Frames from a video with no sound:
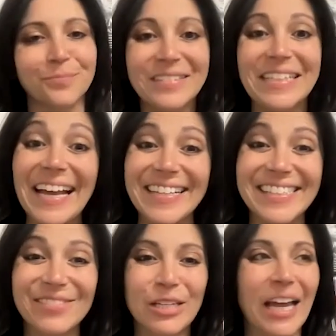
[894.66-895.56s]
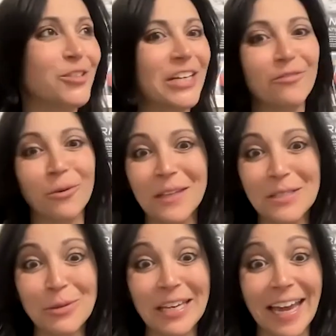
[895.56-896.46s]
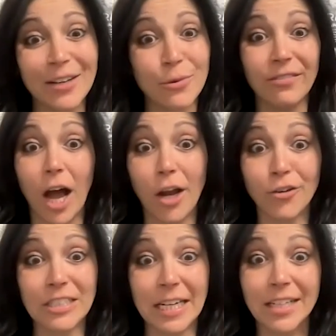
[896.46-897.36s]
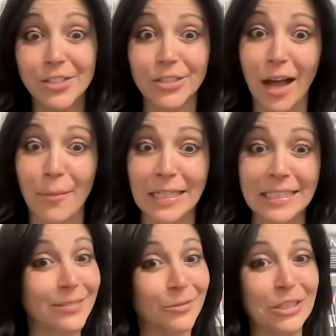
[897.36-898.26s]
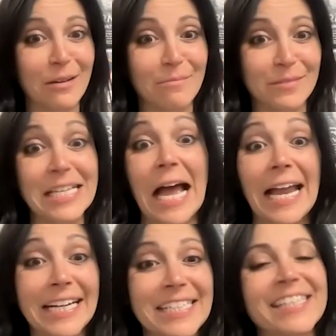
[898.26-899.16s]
Yes, we actually have one this weekend. We have 100 dancers coming, which I'm psyched.